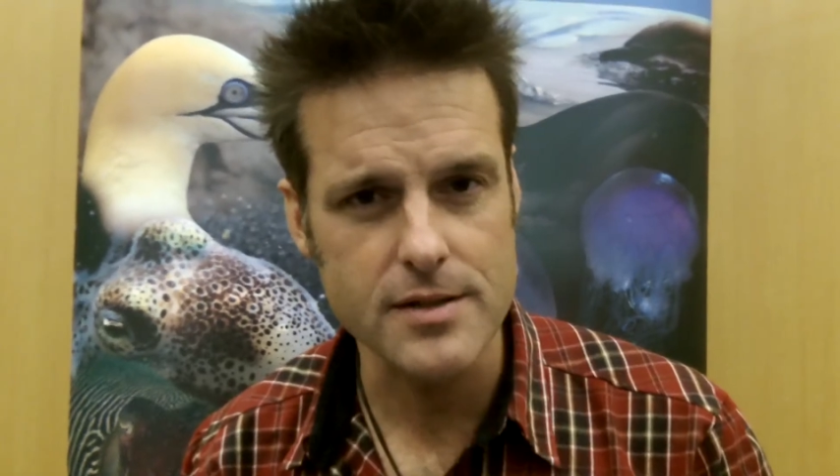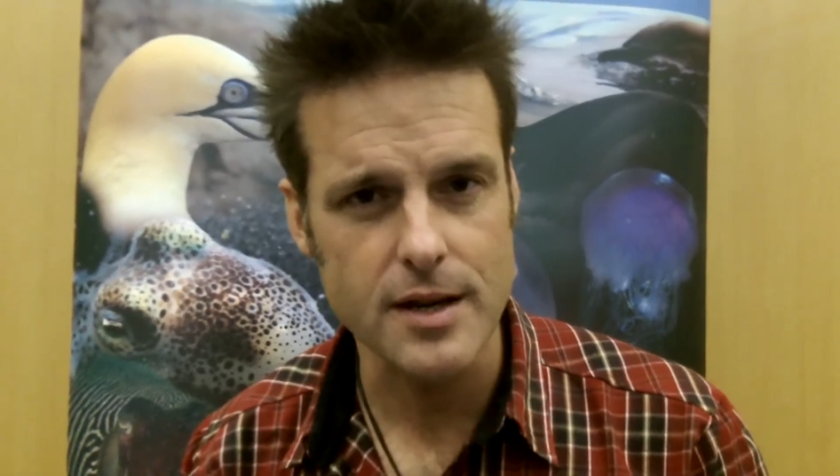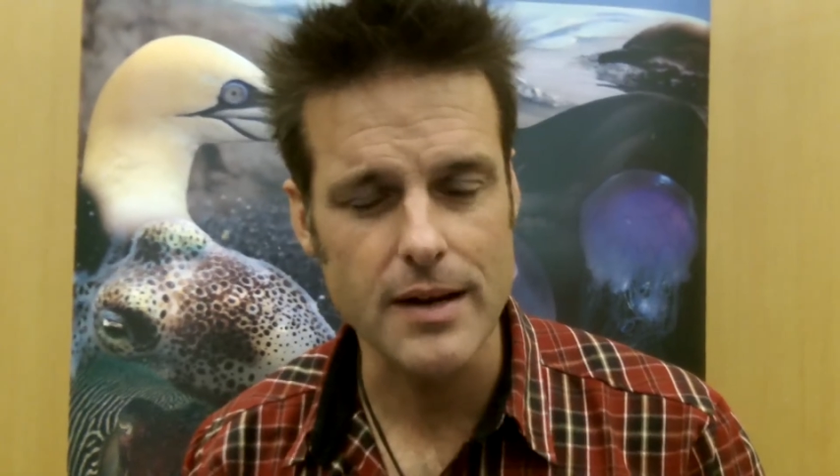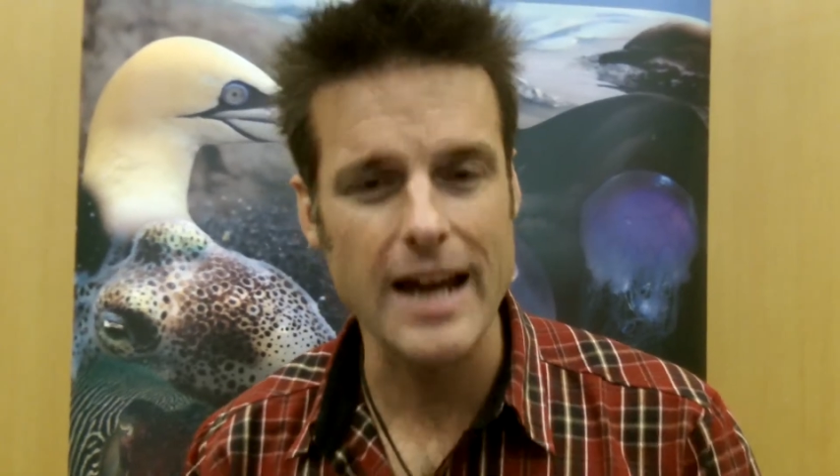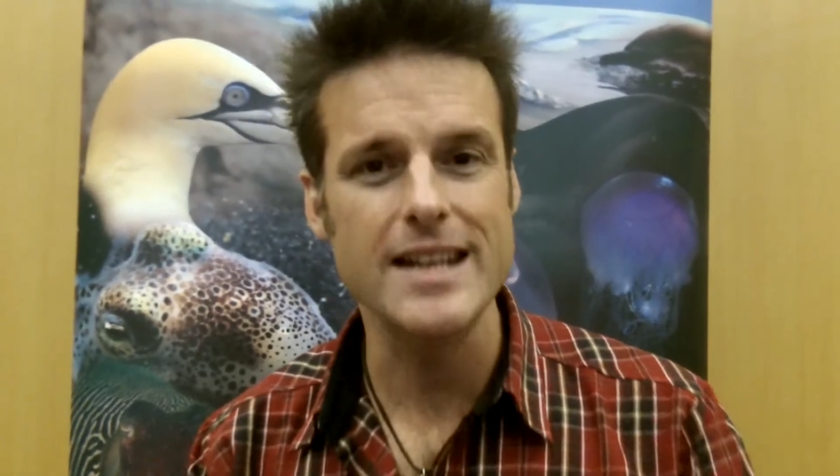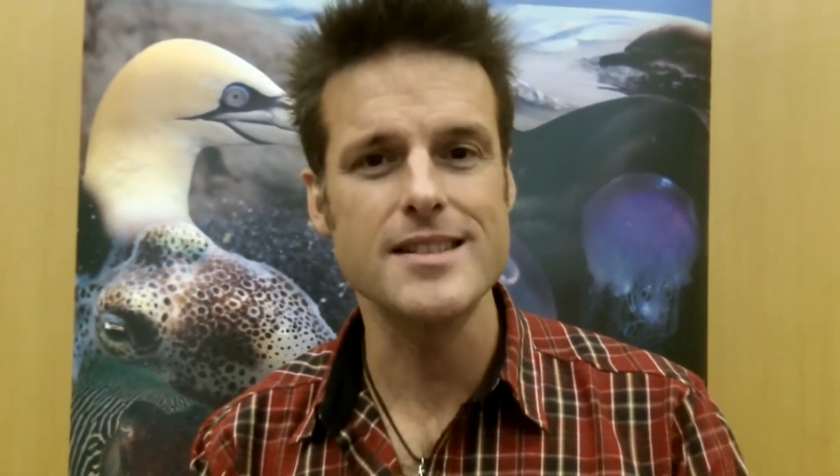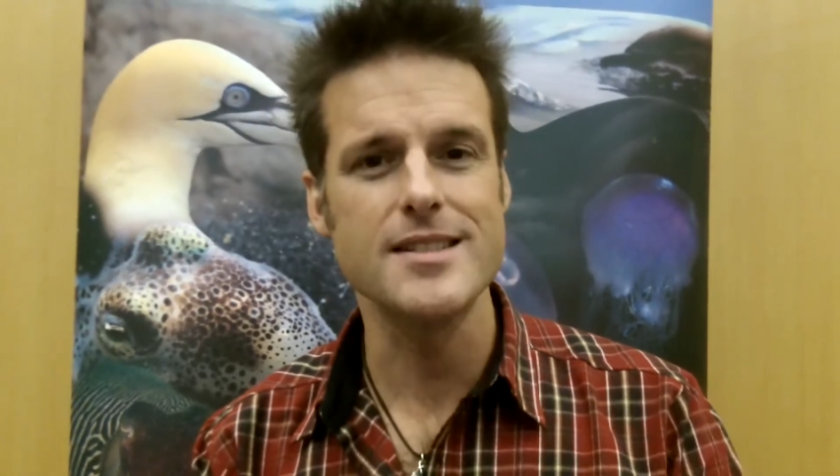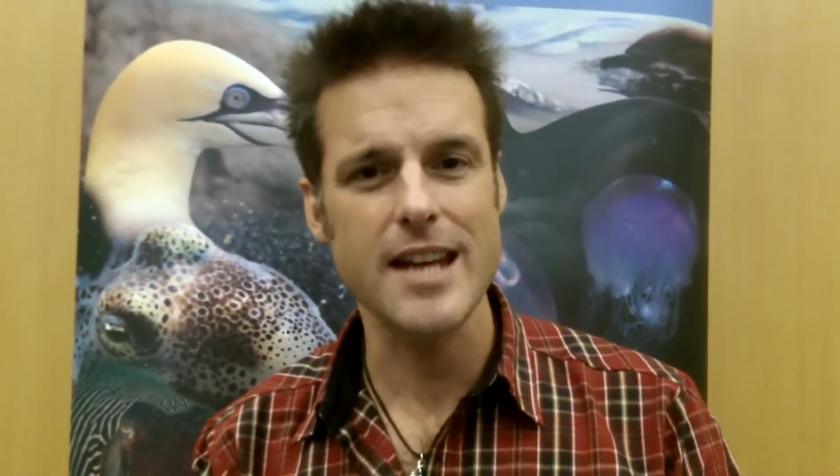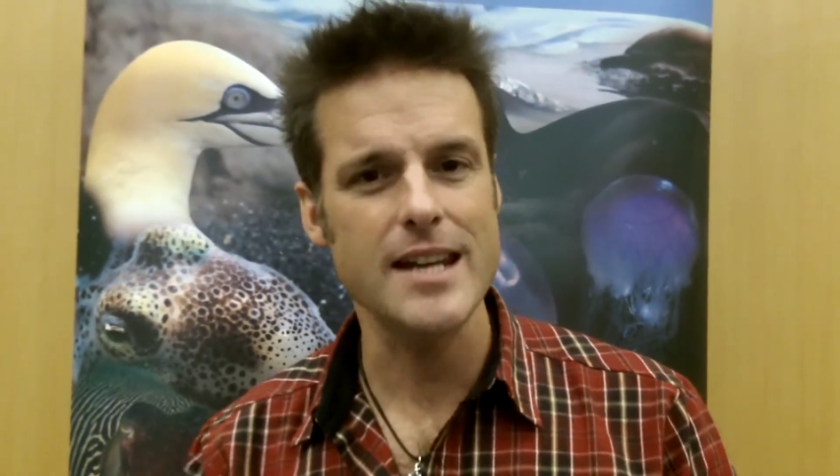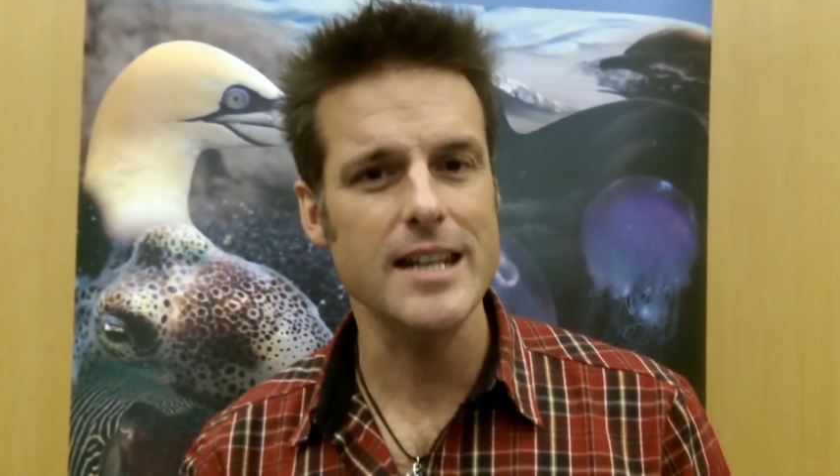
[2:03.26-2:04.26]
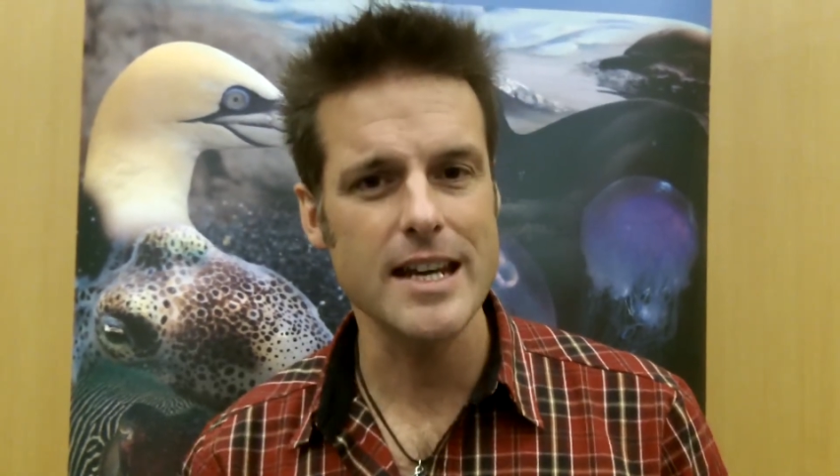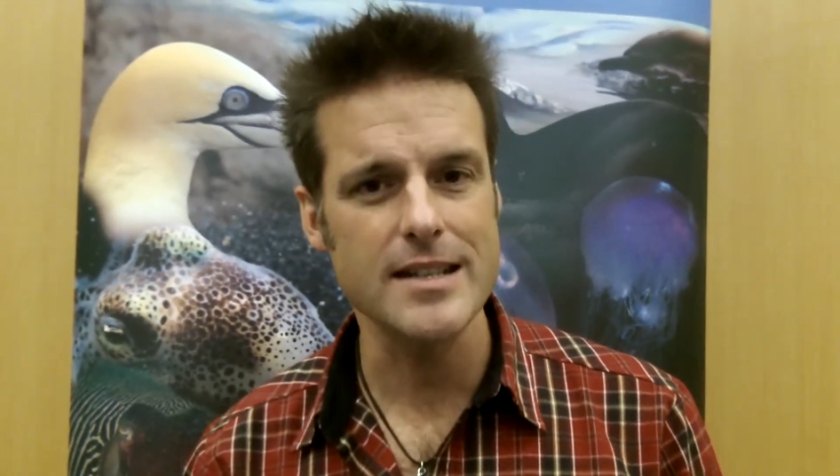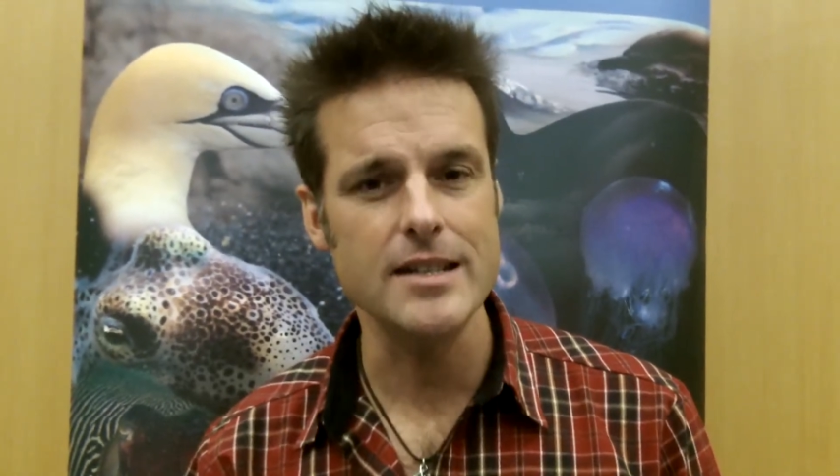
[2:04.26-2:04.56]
zone, and it's dead easy.